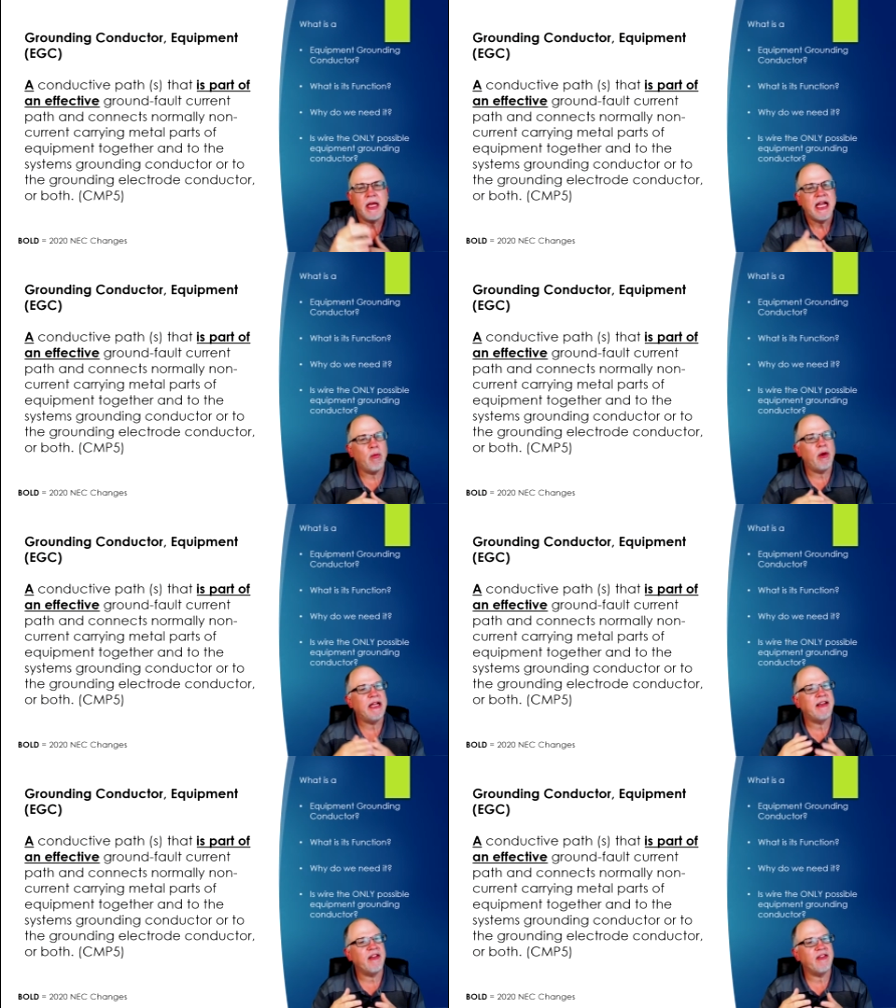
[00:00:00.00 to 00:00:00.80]
And when
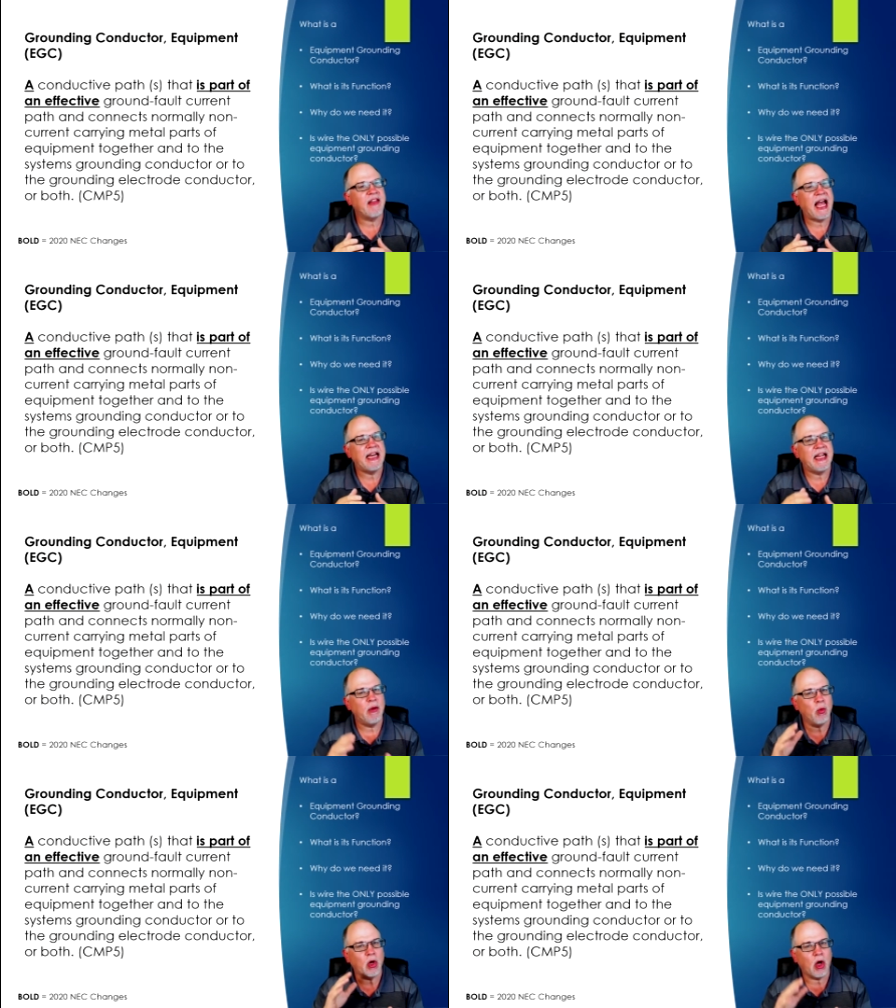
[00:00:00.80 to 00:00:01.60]
it does that, it
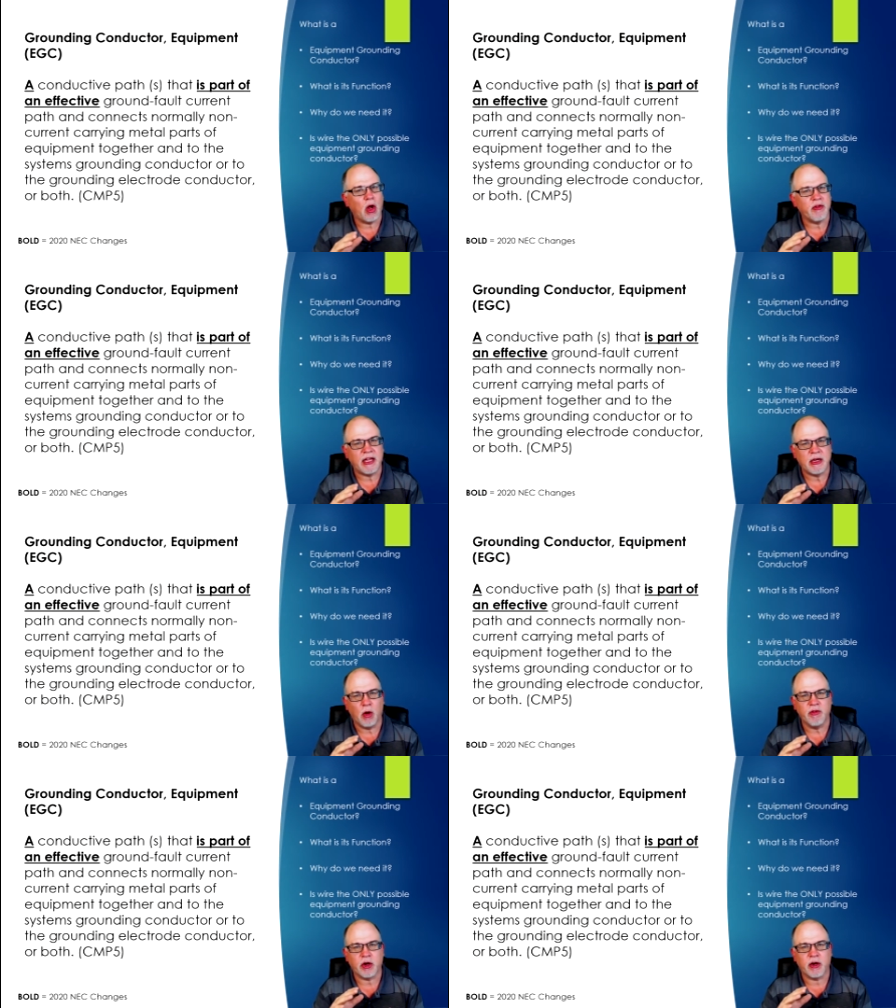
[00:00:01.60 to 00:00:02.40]
will cause that
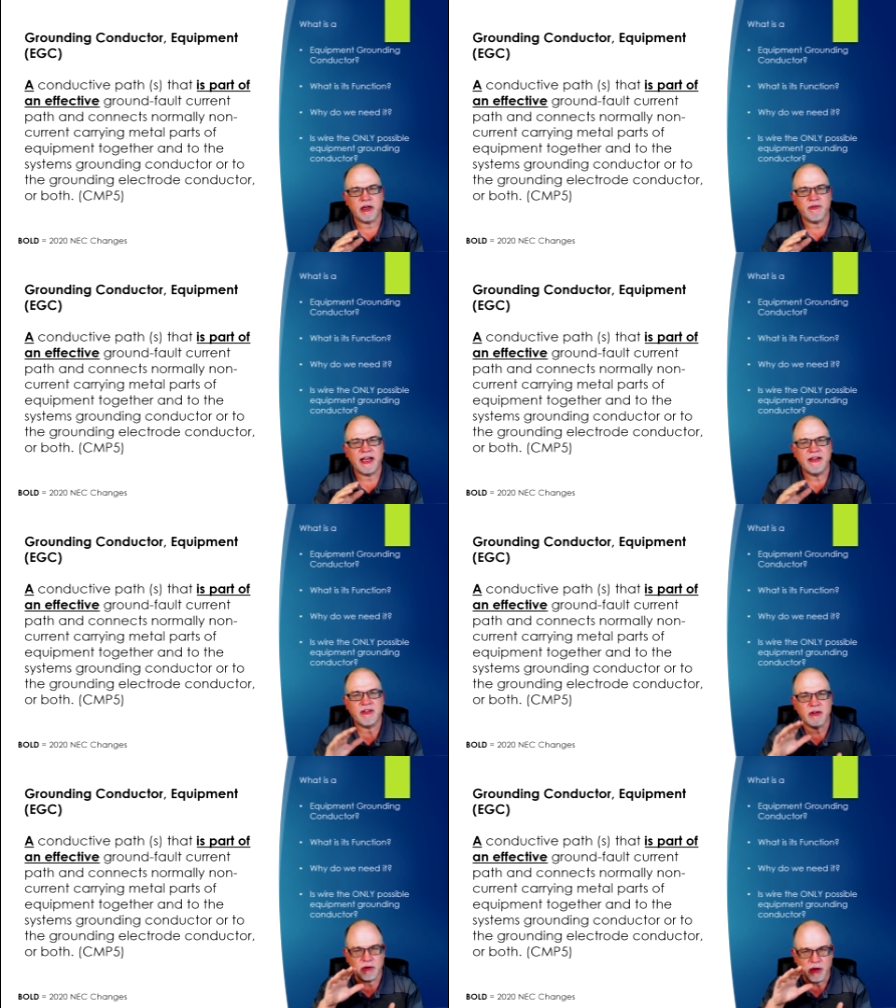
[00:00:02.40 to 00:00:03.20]
overcurrent device
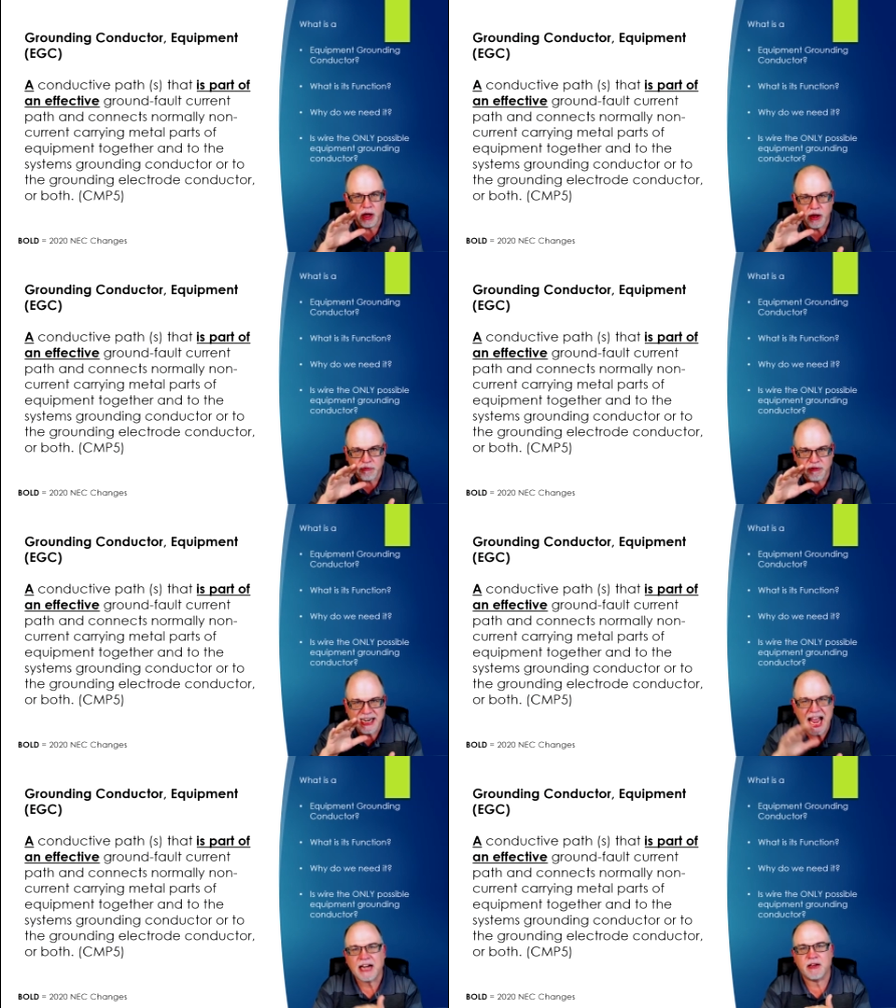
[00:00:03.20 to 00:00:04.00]
to
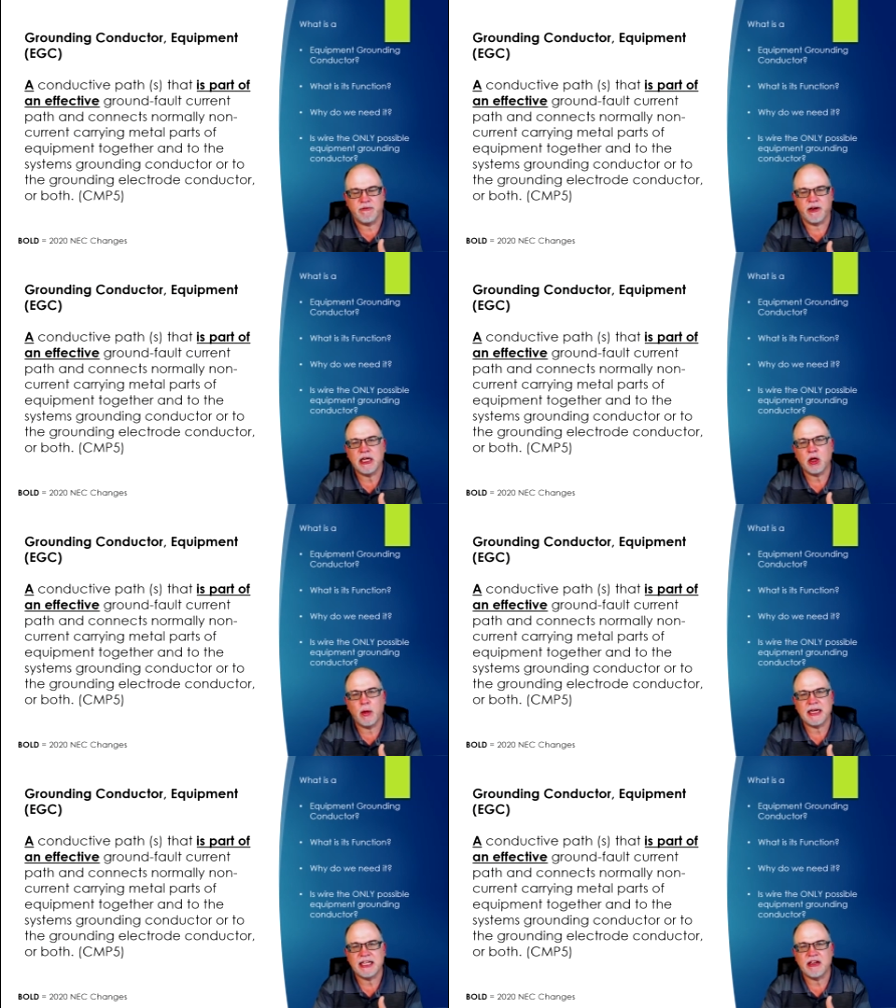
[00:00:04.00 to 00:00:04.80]
react very
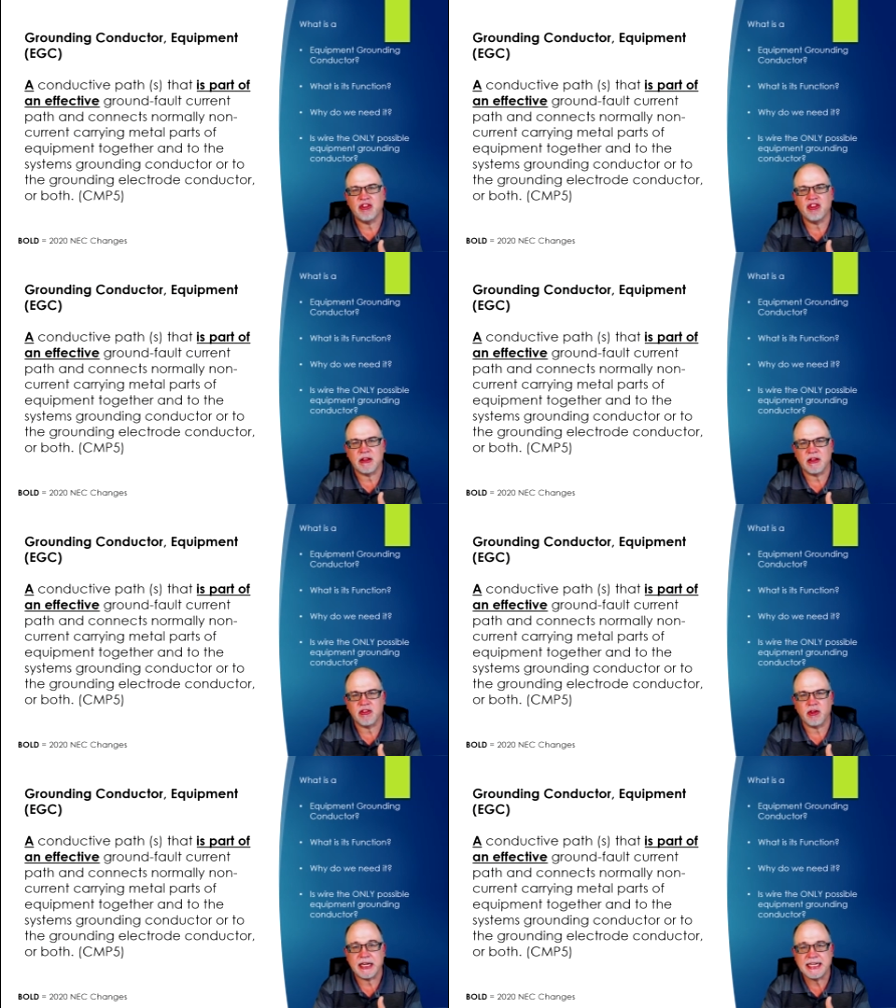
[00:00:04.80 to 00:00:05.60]
quickly and shut the
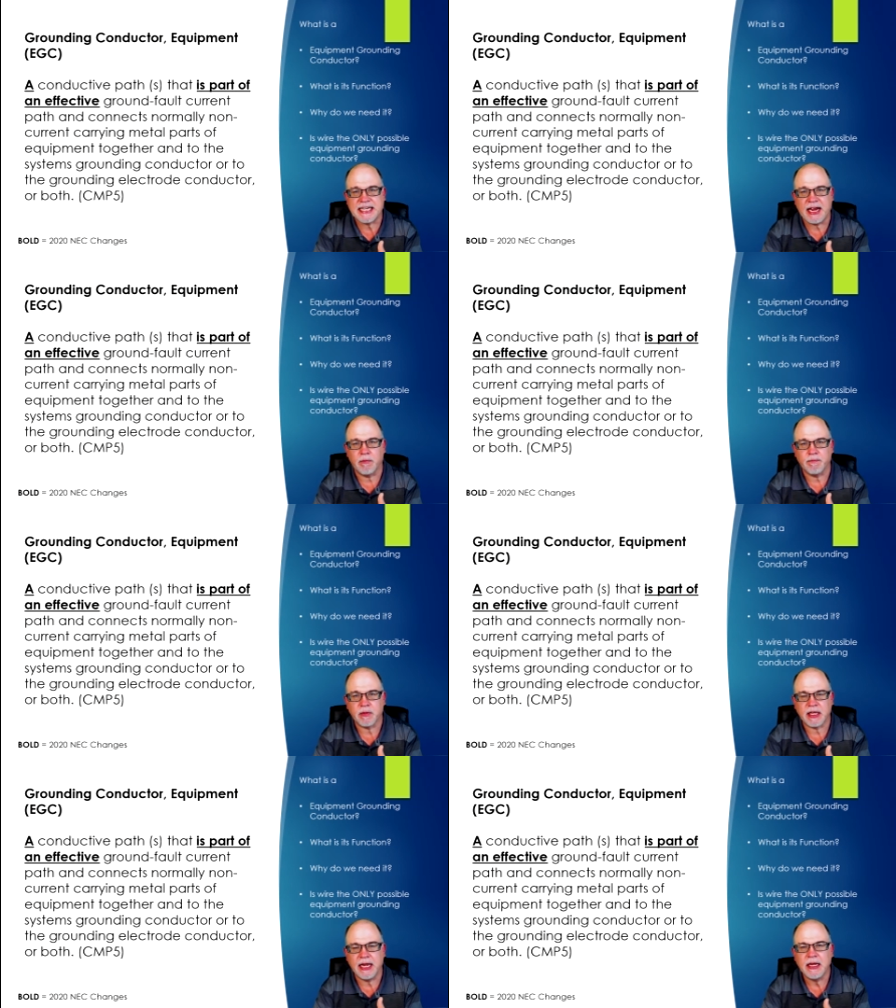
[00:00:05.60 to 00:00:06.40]
circuit down,
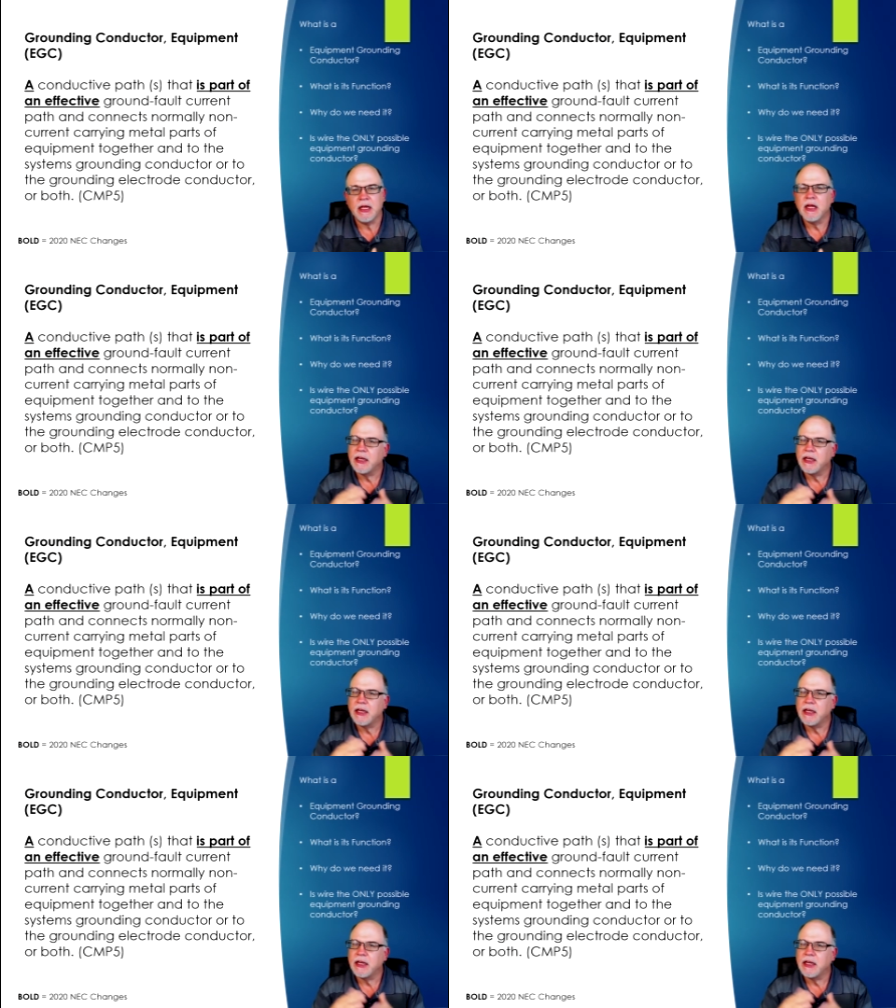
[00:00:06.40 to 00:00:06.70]
okay?